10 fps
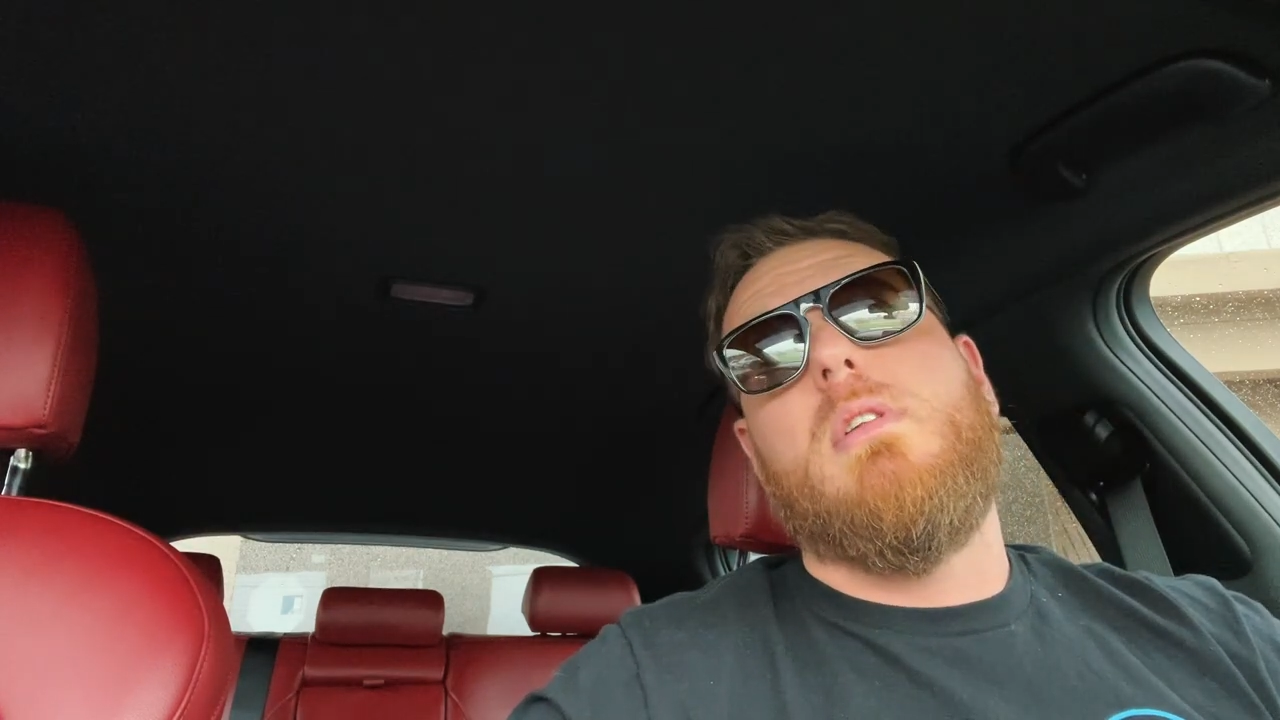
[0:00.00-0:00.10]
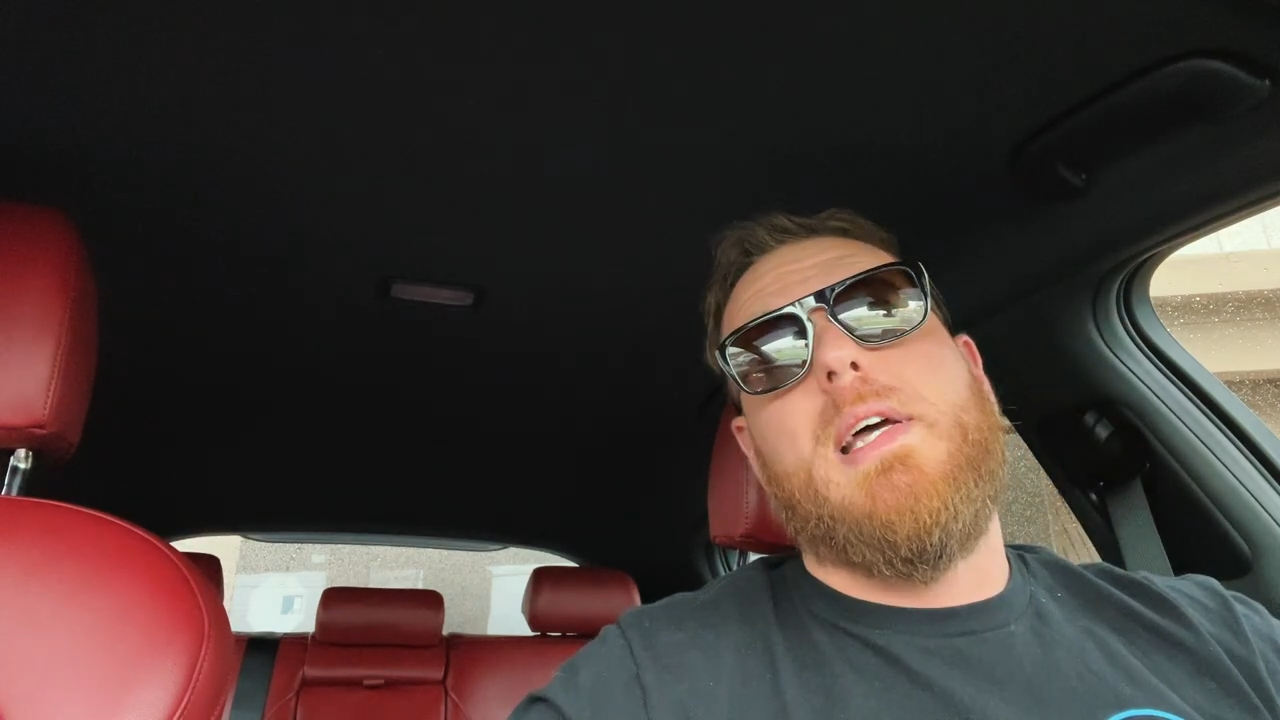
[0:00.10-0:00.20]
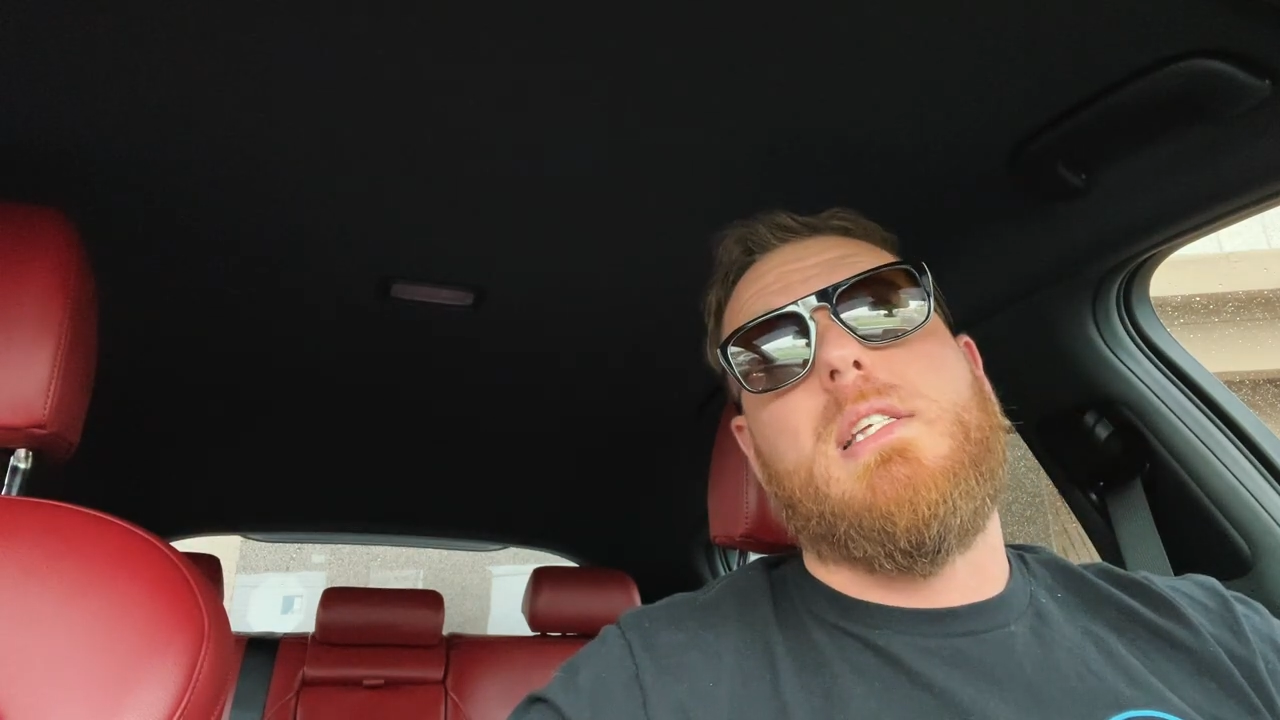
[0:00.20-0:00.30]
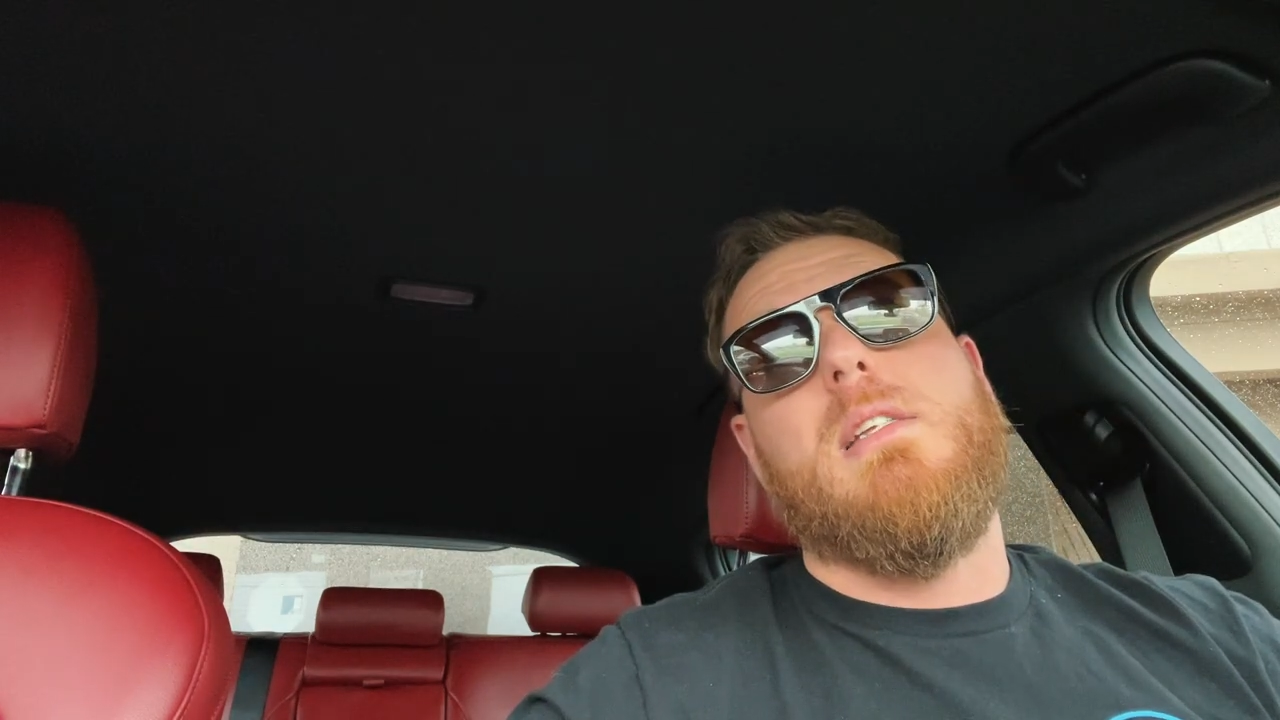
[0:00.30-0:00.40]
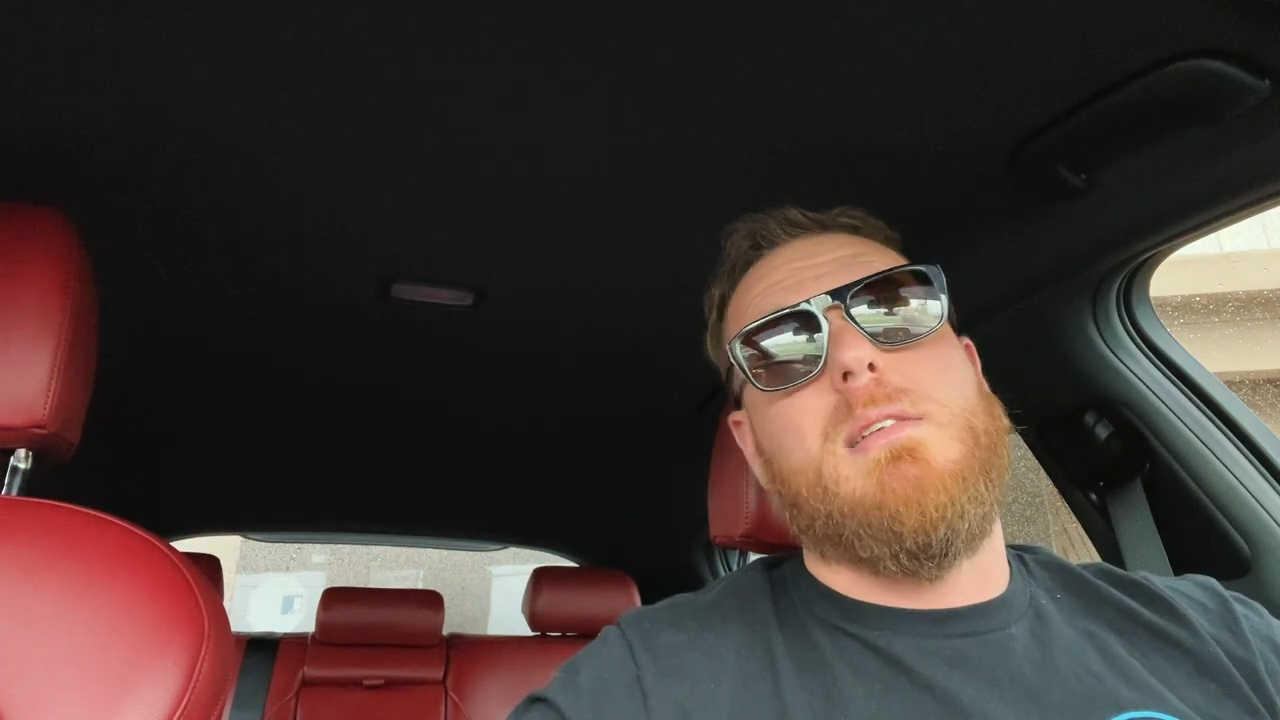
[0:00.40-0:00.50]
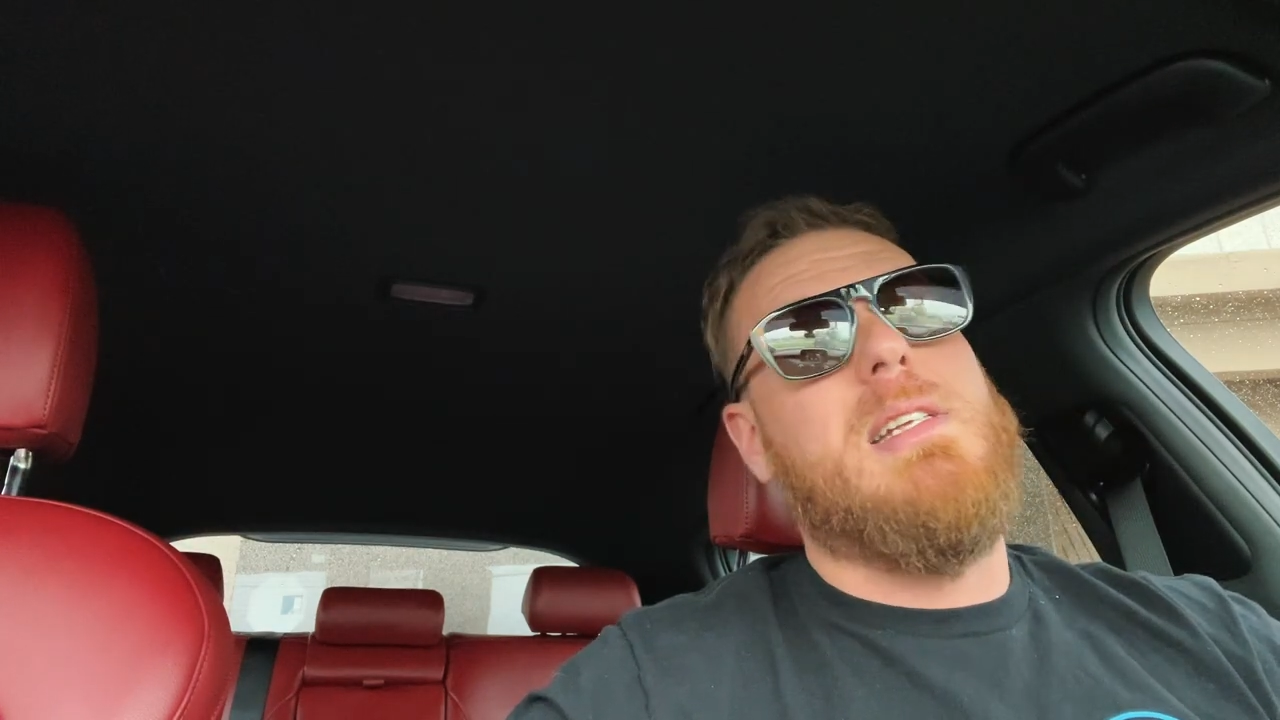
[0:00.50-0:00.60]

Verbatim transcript: license.